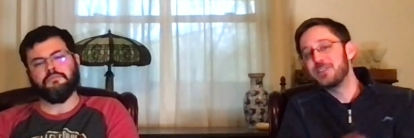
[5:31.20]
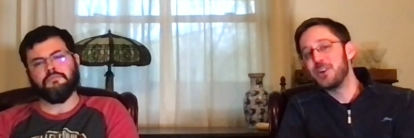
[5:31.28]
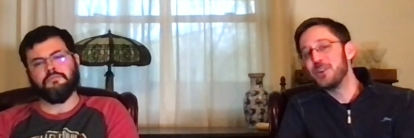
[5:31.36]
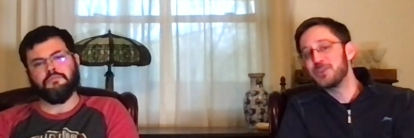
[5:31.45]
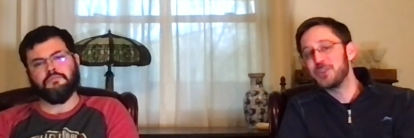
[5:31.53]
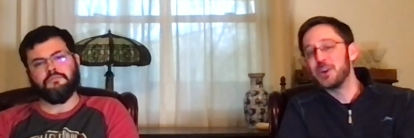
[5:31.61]

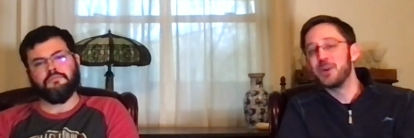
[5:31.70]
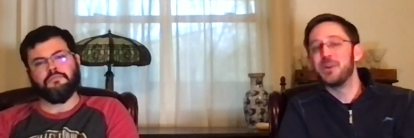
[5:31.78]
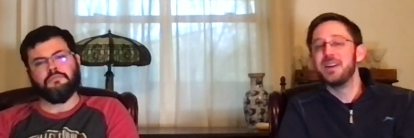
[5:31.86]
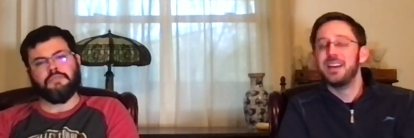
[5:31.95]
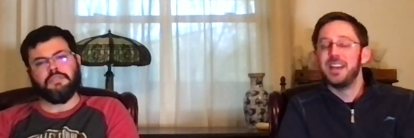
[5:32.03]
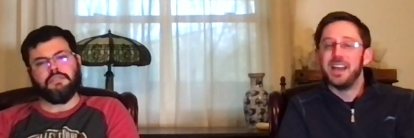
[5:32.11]
Speaker 1: also.
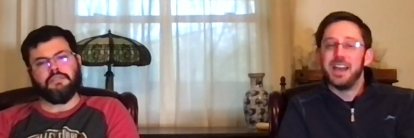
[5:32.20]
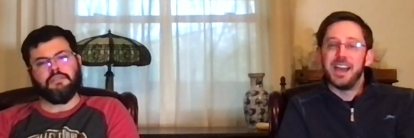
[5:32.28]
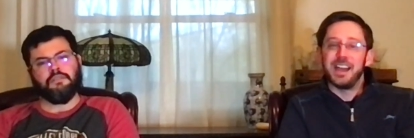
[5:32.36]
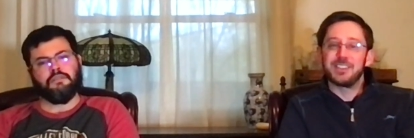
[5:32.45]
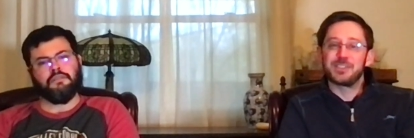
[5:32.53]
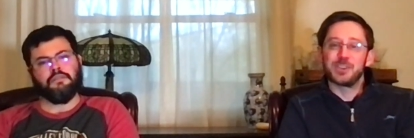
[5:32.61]

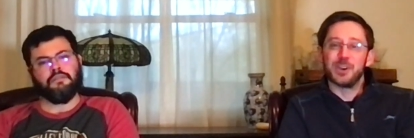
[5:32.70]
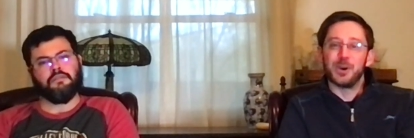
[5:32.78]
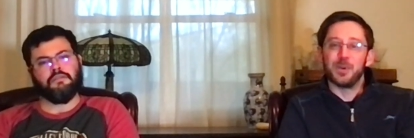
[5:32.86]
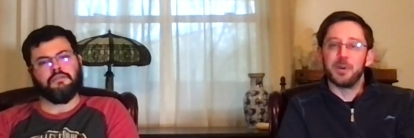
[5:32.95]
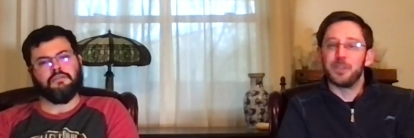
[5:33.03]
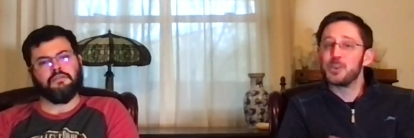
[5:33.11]
And
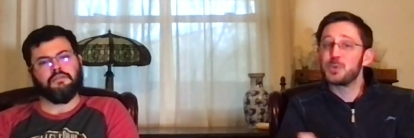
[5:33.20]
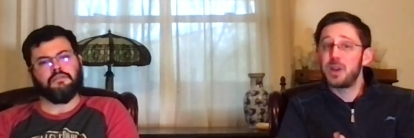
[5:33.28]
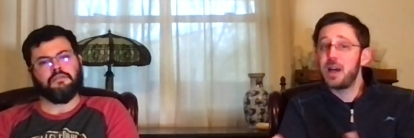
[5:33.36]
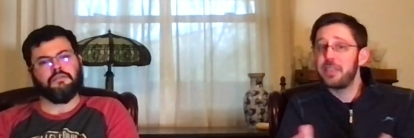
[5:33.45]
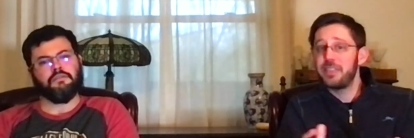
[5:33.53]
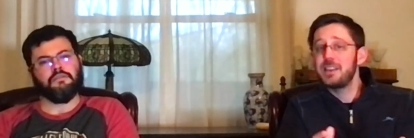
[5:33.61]
so, but those were
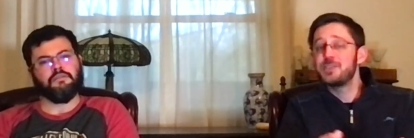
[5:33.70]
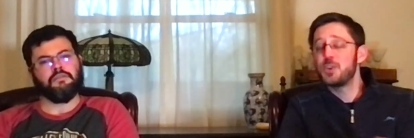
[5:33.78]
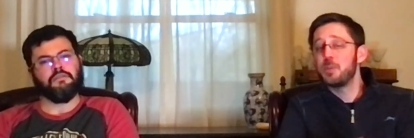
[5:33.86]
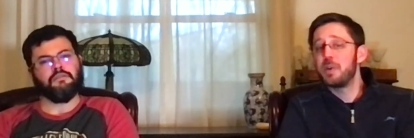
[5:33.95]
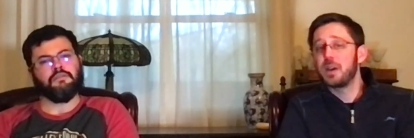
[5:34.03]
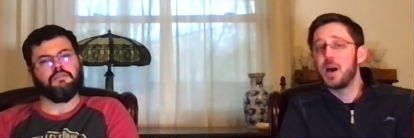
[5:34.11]
not things you
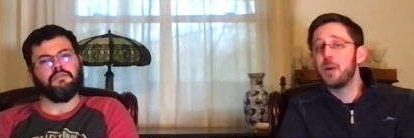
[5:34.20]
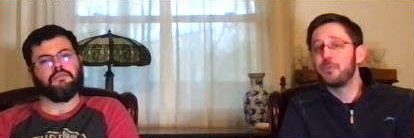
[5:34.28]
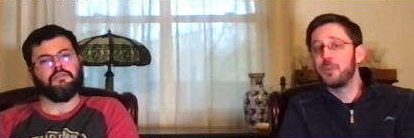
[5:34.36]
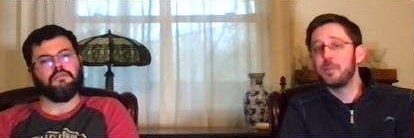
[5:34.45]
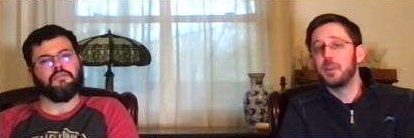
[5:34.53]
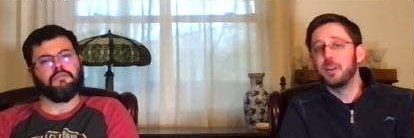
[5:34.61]
can pick up
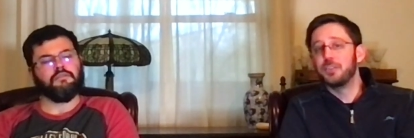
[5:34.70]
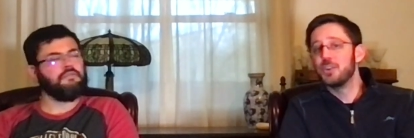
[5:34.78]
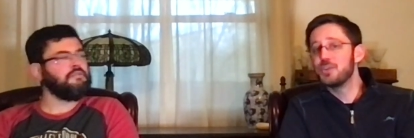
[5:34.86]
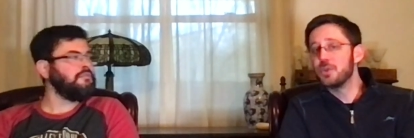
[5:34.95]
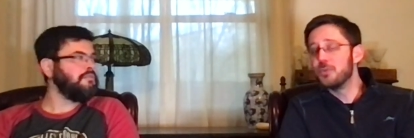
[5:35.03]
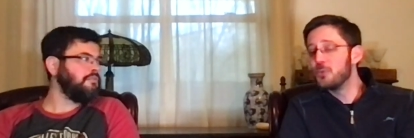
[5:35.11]
from the
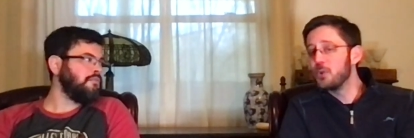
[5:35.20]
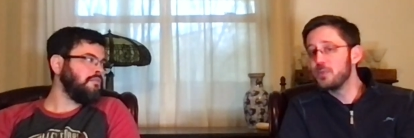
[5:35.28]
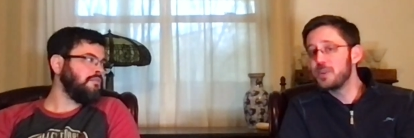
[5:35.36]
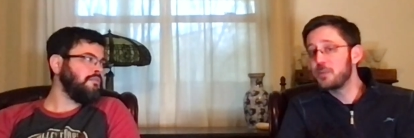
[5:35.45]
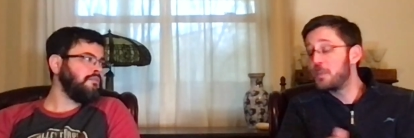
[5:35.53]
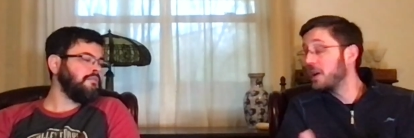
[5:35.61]
liturgical forms.
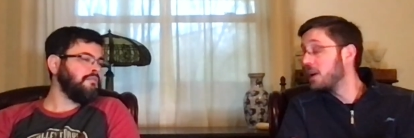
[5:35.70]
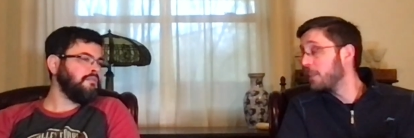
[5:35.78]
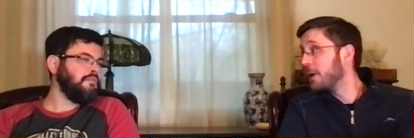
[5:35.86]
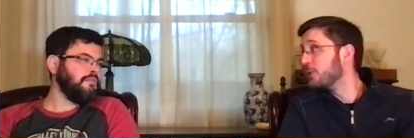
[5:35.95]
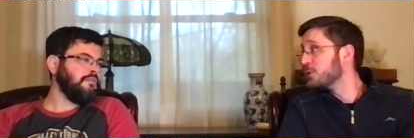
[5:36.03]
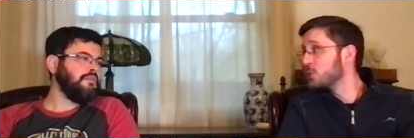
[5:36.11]
You have to pick it
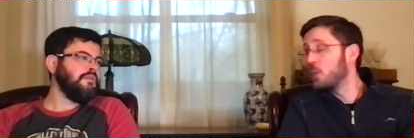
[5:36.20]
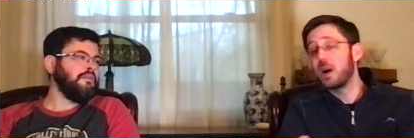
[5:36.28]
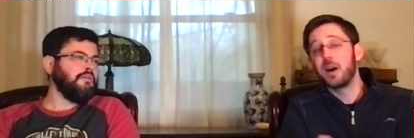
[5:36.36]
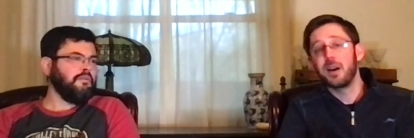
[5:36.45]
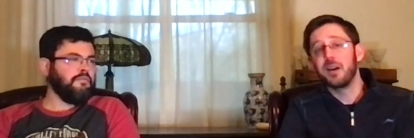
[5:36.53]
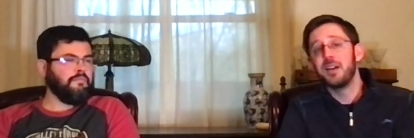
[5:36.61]
up
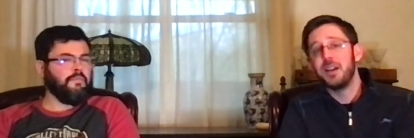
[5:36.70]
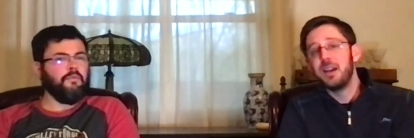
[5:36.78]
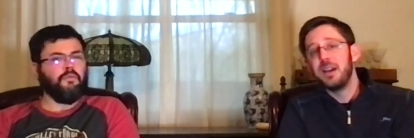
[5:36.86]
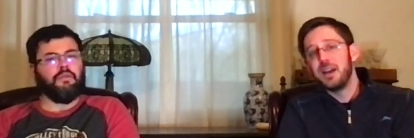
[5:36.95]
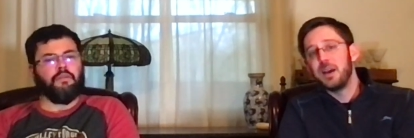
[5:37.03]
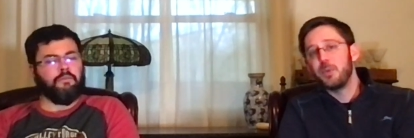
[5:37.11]
elsewhere.
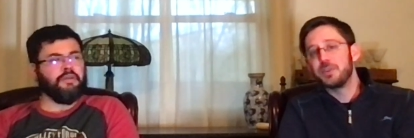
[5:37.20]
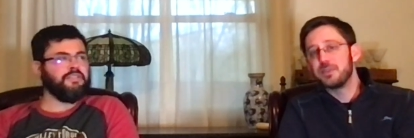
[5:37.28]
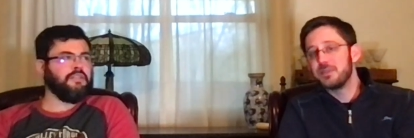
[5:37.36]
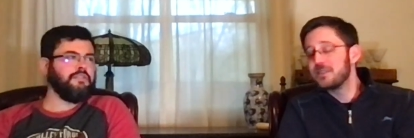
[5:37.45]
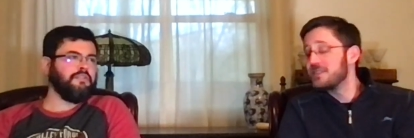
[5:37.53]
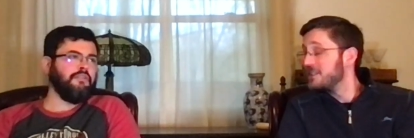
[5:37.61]
Speaker 2: Well, that, that makes
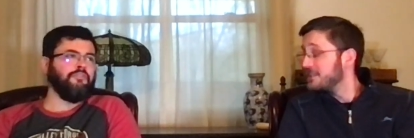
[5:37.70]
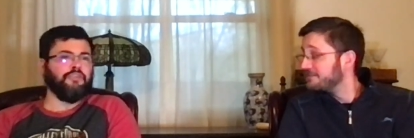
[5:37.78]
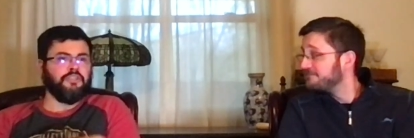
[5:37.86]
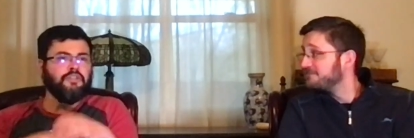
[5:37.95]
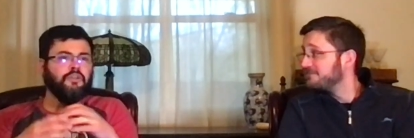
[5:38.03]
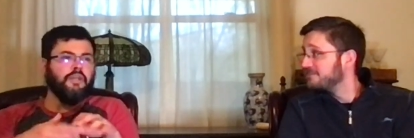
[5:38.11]
sense. And if you're
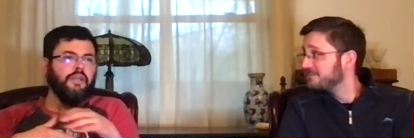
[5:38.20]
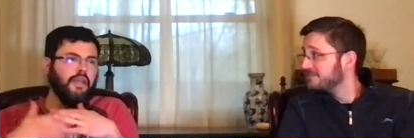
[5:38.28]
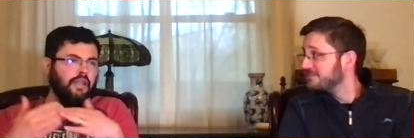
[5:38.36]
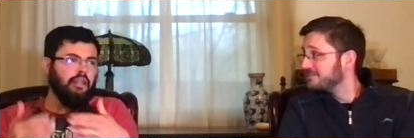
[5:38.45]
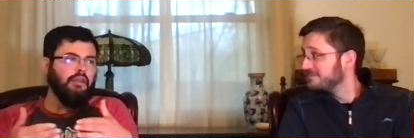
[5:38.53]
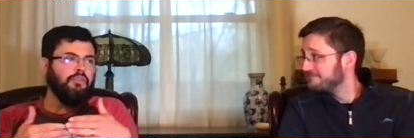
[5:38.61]
just looking
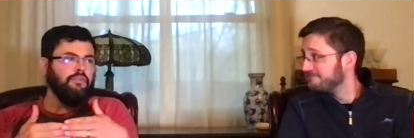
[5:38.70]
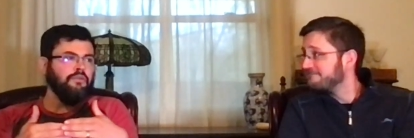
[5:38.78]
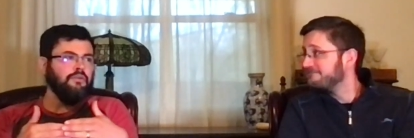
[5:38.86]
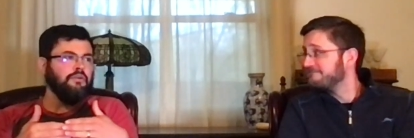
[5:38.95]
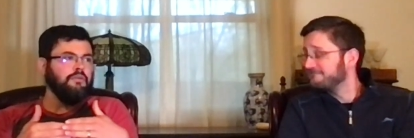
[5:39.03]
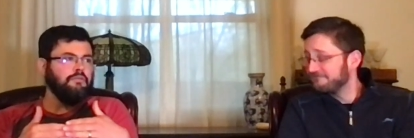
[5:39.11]
at like
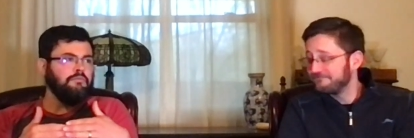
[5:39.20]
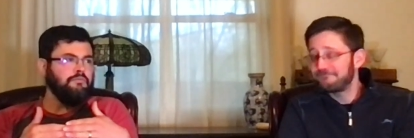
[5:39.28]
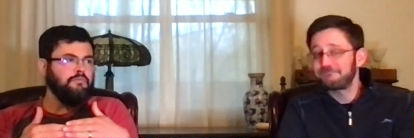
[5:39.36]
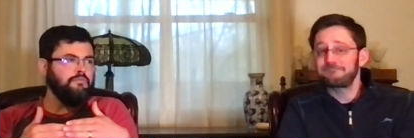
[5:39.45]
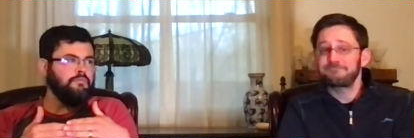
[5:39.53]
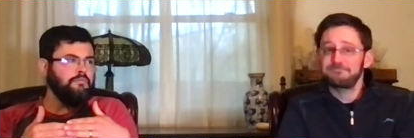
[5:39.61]
their
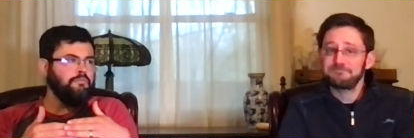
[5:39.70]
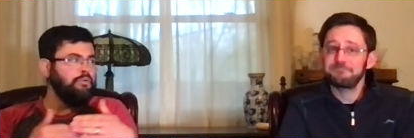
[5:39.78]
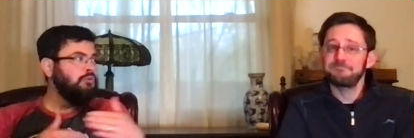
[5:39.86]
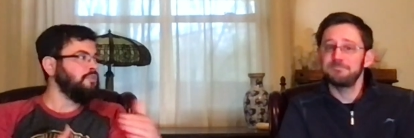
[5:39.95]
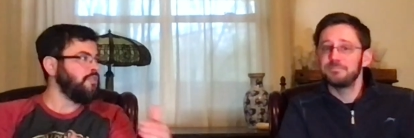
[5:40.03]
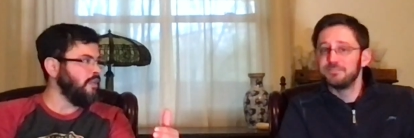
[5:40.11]

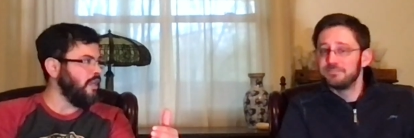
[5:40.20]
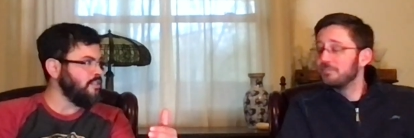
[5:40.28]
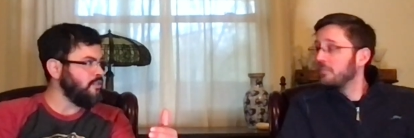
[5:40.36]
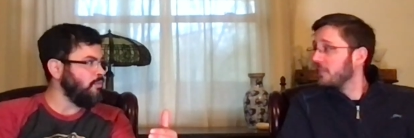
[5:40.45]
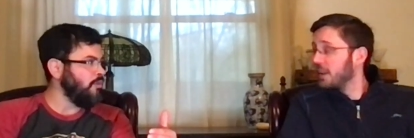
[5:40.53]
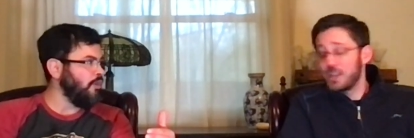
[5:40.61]
bulletin,
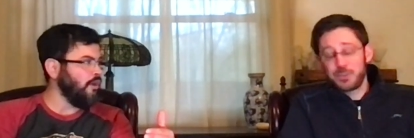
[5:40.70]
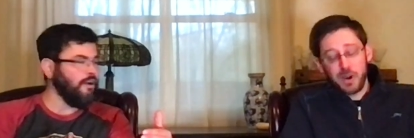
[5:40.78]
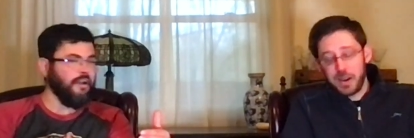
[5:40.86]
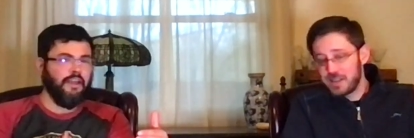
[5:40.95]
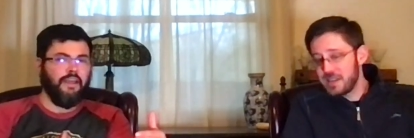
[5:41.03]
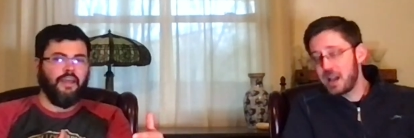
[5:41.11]
as it were. That's
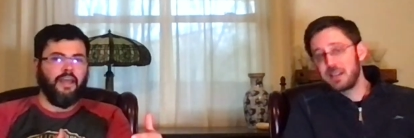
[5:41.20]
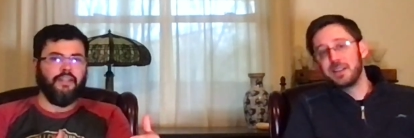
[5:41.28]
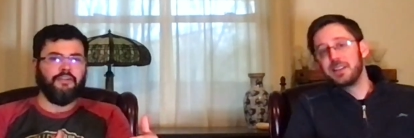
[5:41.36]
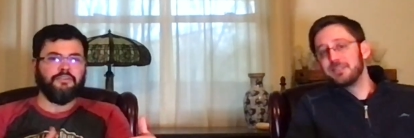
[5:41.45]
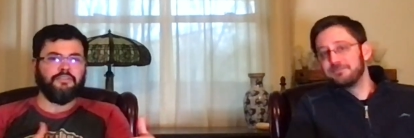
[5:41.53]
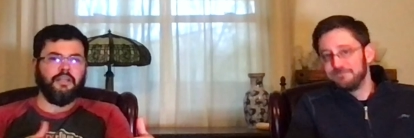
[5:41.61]
right, exactly.
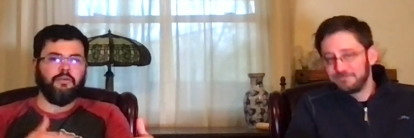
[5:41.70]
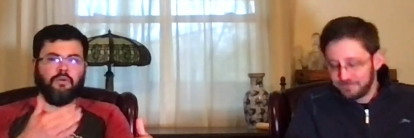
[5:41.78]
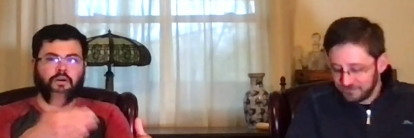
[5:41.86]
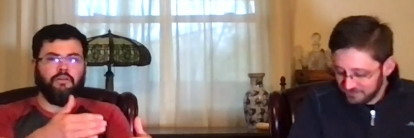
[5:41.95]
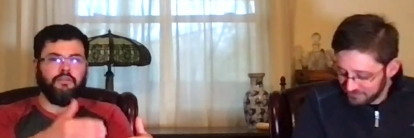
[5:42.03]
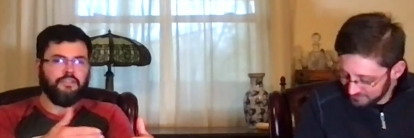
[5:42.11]
And you're saying,
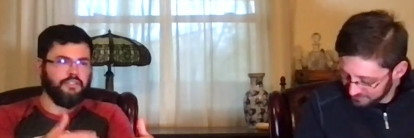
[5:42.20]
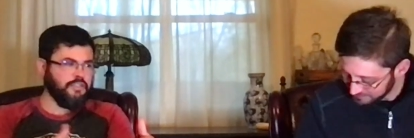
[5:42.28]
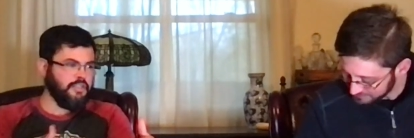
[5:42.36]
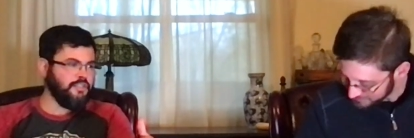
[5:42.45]
well, it just says